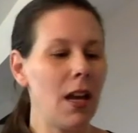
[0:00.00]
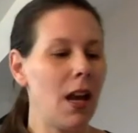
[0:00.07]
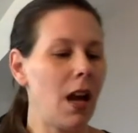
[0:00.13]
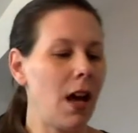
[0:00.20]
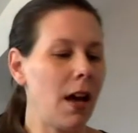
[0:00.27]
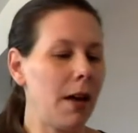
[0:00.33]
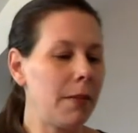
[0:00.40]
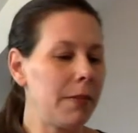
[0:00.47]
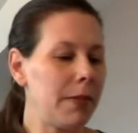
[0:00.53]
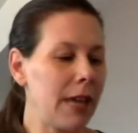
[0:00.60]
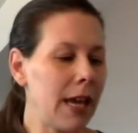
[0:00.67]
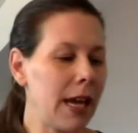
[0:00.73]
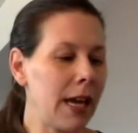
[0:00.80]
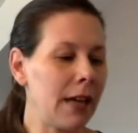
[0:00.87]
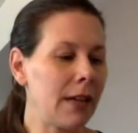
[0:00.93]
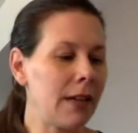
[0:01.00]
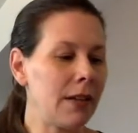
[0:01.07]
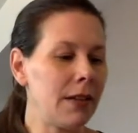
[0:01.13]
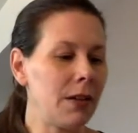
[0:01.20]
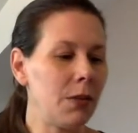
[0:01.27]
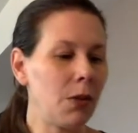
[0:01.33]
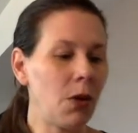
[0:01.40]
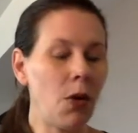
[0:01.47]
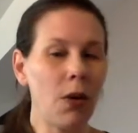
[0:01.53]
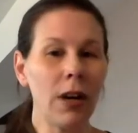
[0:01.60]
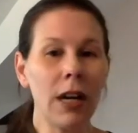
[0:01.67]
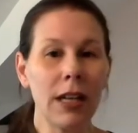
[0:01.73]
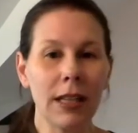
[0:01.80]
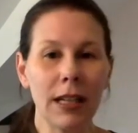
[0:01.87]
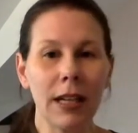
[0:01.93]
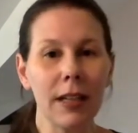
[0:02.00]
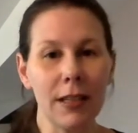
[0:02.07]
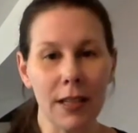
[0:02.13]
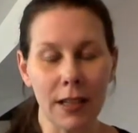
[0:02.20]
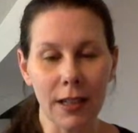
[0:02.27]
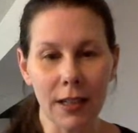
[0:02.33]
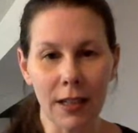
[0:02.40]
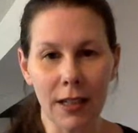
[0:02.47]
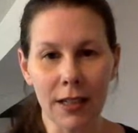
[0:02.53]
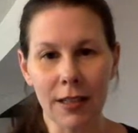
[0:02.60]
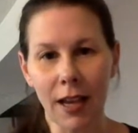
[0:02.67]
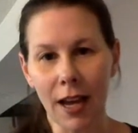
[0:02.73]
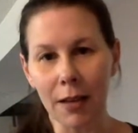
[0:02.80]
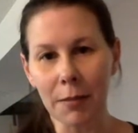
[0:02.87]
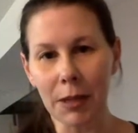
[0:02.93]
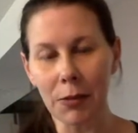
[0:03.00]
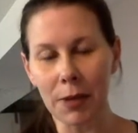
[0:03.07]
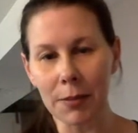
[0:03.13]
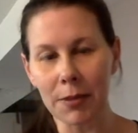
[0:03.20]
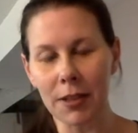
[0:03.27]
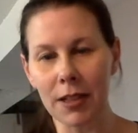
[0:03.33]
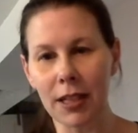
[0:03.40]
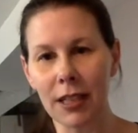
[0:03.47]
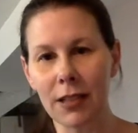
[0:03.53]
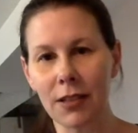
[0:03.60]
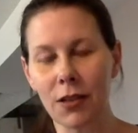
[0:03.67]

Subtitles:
And the recording that I did is on my website.